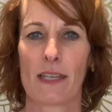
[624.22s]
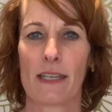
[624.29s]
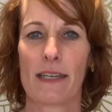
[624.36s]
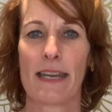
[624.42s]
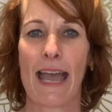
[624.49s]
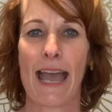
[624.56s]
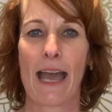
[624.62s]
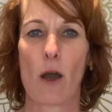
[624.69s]

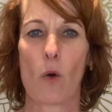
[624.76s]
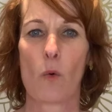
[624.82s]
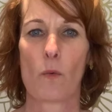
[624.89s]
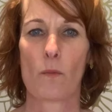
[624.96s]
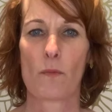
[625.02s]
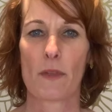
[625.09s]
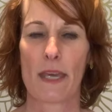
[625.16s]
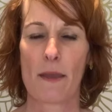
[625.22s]
Now,
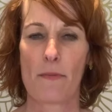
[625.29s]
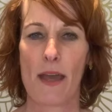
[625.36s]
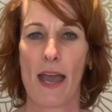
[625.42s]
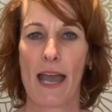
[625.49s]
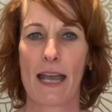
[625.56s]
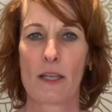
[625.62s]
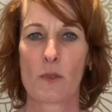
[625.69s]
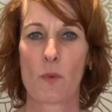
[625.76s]
keep the
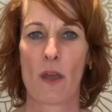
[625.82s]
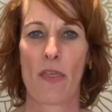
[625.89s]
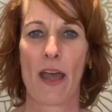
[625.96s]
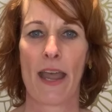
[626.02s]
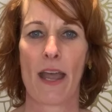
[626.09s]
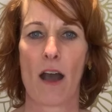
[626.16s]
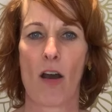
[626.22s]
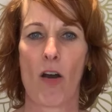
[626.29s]
hands where
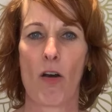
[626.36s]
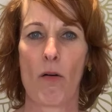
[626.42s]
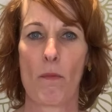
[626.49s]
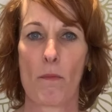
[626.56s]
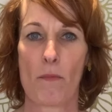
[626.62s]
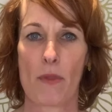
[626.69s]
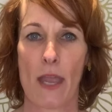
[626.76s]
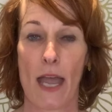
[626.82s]
they are
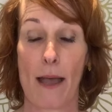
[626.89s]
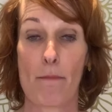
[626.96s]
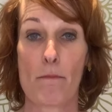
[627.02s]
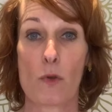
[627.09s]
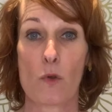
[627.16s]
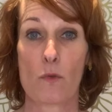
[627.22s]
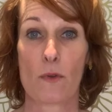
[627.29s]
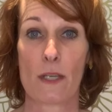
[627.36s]
and
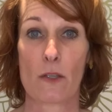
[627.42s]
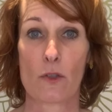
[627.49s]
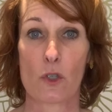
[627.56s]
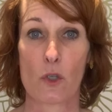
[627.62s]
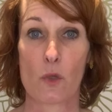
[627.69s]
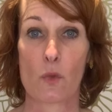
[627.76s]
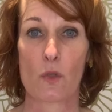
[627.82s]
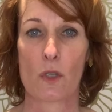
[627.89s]
move
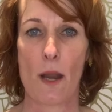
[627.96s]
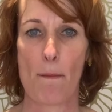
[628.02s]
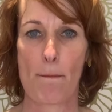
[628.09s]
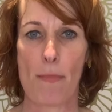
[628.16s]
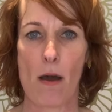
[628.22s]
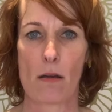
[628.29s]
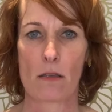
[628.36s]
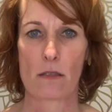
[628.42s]
into
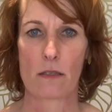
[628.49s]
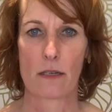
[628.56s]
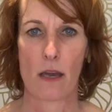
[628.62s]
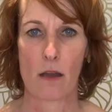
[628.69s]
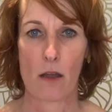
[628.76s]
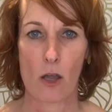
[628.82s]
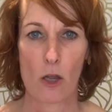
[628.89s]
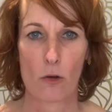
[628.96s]
Slumpasana.
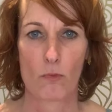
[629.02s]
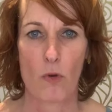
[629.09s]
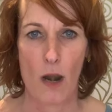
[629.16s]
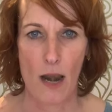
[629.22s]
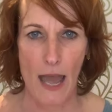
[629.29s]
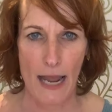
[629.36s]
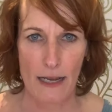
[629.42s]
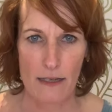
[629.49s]

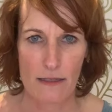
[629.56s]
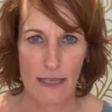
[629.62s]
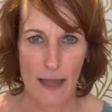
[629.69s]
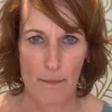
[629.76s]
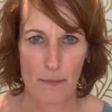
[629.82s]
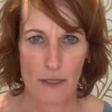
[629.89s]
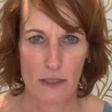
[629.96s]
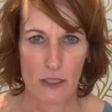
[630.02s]
Relax
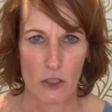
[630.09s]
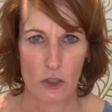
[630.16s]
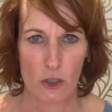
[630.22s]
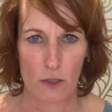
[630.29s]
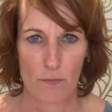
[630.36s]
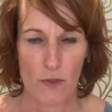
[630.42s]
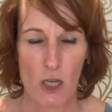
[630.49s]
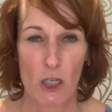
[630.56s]
that position,
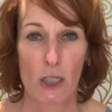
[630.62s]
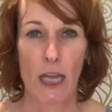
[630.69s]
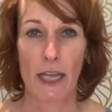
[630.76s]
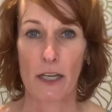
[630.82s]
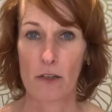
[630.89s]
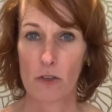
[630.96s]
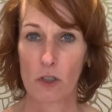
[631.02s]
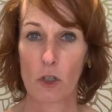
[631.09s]

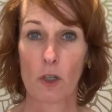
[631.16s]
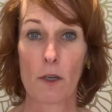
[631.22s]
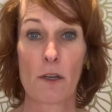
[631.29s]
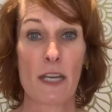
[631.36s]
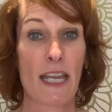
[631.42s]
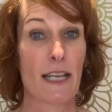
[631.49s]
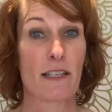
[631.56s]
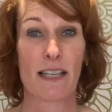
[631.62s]
and you can
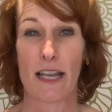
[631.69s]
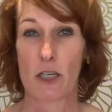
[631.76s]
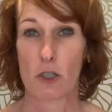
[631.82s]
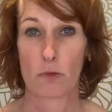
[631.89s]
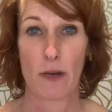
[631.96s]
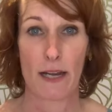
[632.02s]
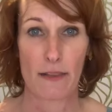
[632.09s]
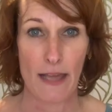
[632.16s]

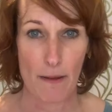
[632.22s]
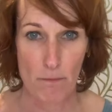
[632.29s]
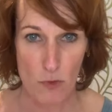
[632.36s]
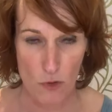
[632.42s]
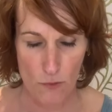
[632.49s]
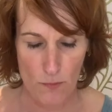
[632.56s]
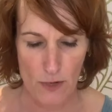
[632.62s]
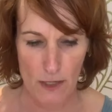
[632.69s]
exaggerate that
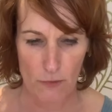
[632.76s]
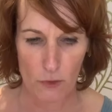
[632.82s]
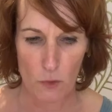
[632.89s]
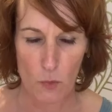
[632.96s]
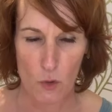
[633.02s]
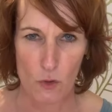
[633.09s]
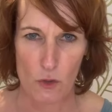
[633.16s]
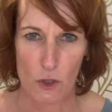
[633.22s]
movement if you
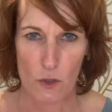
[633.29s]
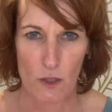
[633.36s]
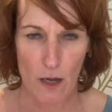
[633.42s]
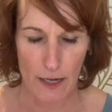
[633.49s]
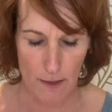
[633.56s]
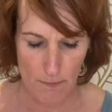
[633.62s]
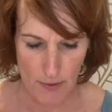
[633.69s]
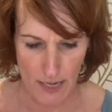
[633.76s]
want to,
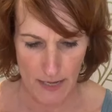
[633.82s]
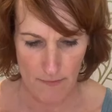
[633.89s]
like me.